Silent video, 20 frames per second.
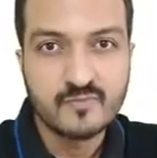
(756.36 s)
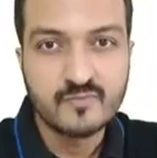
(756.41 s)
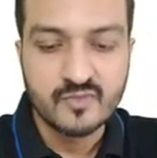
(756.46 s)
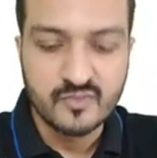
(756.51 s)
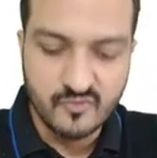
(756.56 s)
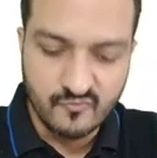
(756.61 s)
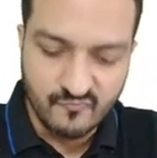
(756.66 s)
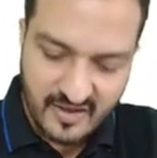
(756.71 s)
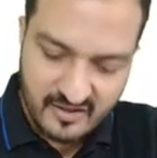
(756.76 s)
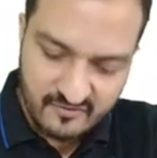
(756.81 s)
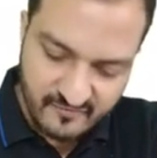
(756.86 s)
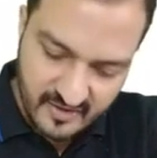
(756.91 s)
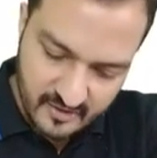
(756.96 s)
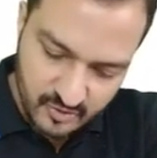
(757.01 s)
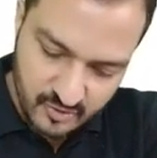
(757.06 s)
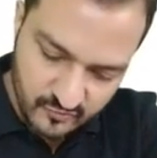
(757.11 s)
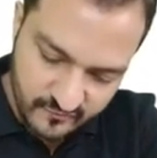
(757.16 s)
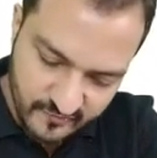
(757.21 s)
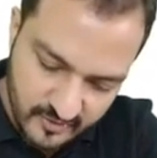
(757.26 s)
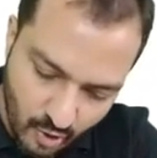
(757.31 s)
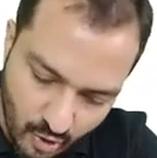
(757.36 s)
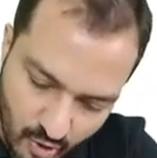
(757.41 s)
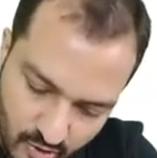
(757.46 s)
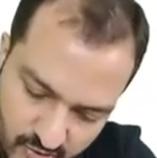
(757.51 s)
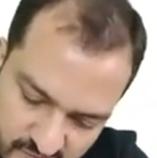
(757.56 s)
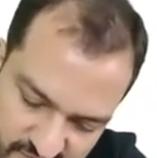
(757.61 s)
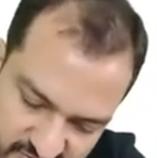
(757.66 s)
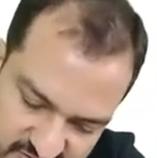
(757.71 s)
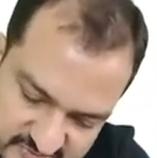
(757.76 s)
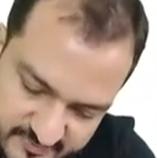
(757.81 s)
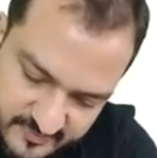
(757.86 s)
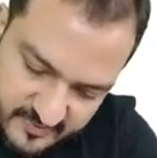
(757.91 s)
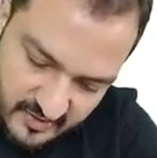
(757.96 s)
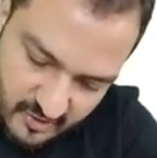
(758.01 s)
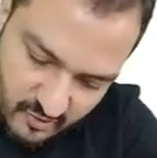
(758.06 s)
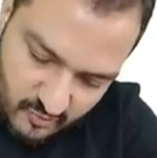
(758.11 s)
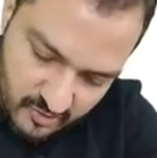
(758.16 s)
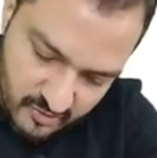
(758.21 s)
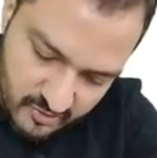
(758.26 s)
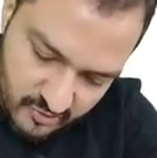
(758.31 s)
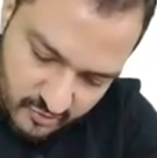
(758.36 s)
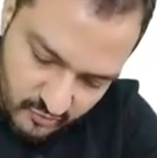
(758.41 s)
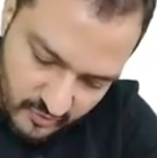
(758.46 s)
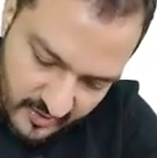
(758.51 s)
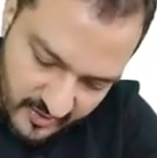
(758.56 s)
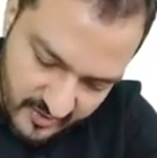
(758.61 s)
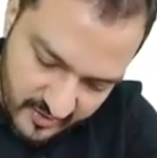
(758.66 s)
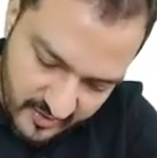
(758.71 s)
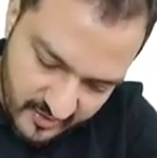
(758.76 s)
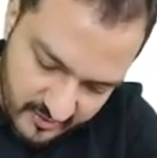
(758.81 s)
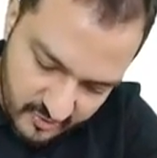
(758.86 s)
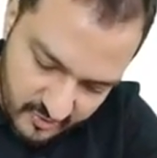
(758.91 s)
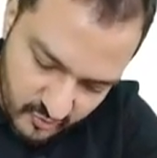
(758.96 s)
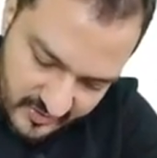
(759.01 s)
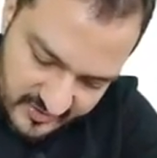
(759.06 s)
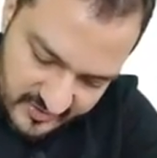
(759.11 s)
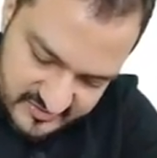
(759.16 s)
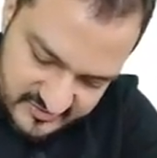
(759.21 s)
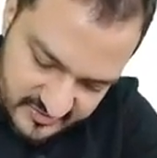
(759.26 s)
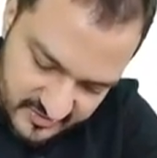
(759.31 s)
The y value will always be equal to a into x